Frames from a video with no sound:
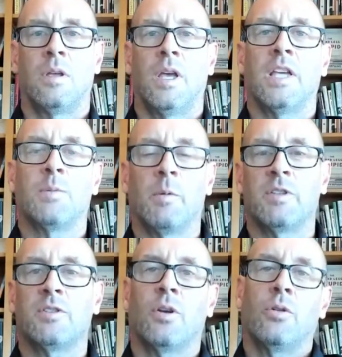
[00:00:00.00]
Hey, small
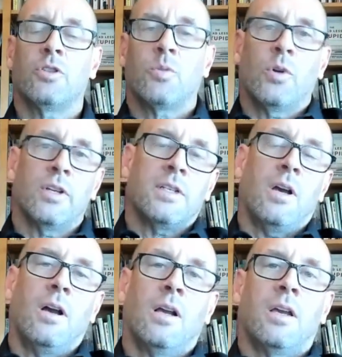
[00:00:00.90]
business owners, we're going to
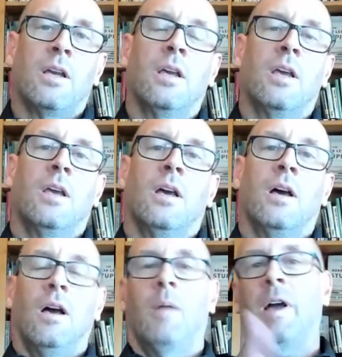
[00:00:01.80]
talk
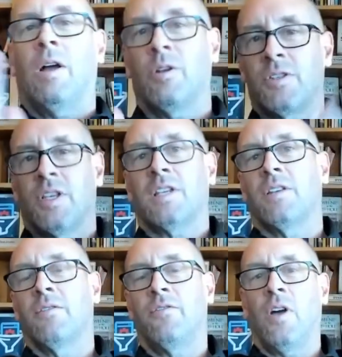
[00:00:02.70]
about our sixth
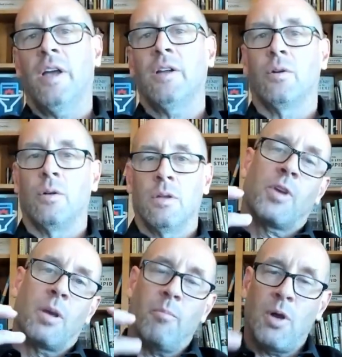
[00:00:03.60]
and final
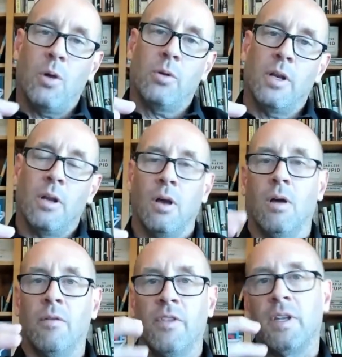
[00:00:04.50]
component
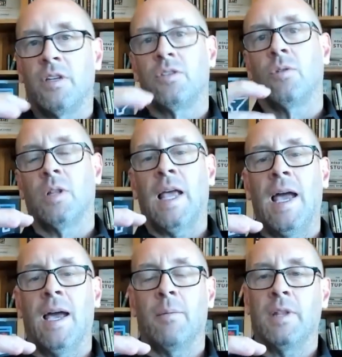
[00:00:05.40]
of the digital
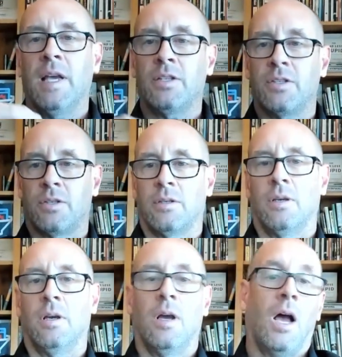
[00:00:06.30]
lab, and that's
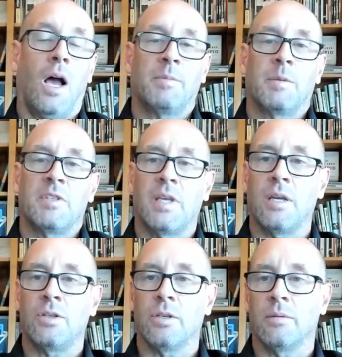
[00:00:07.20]

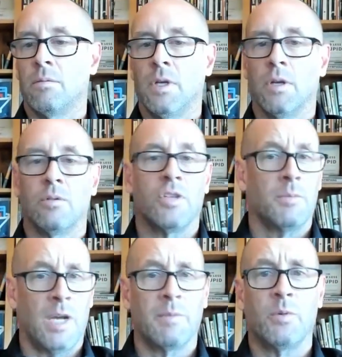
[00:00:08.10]
optimization. And
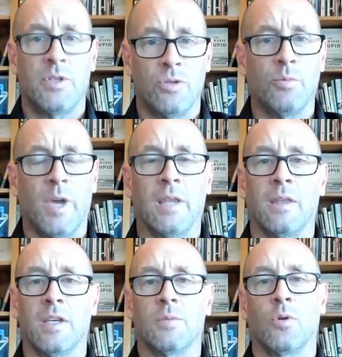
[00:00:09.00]
sometimes we do make
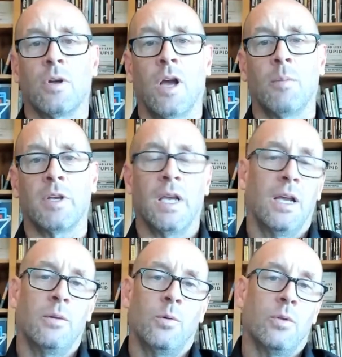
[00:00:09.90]
things more
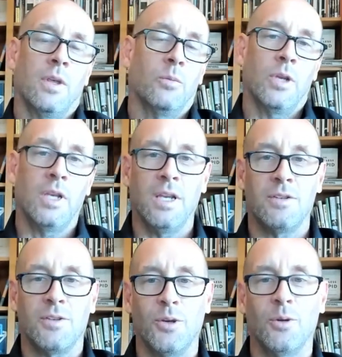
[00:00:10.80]
complicated than we need
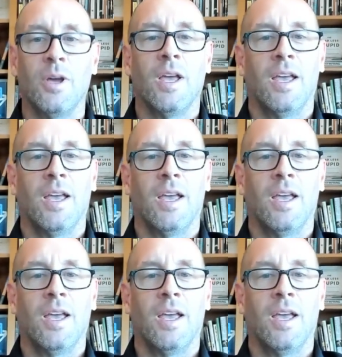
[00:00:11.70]
to.